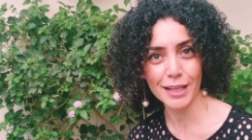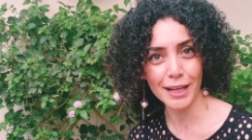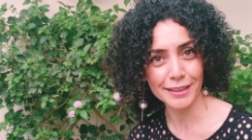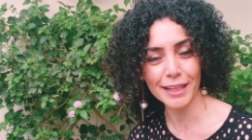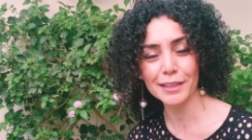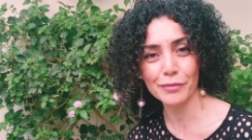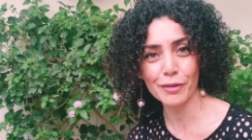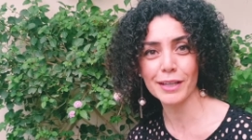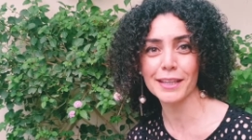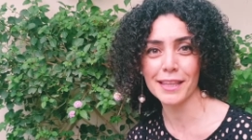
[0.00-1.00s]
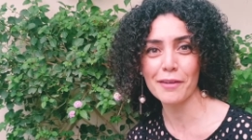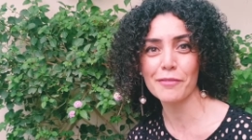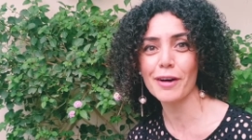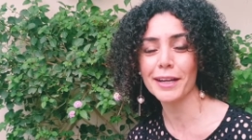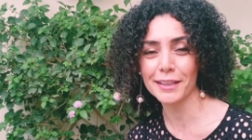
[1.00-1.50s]
and identifying
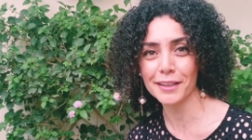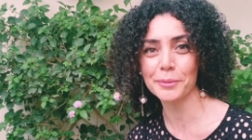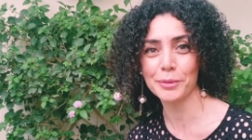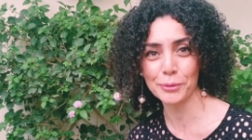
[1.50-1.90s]
that fine line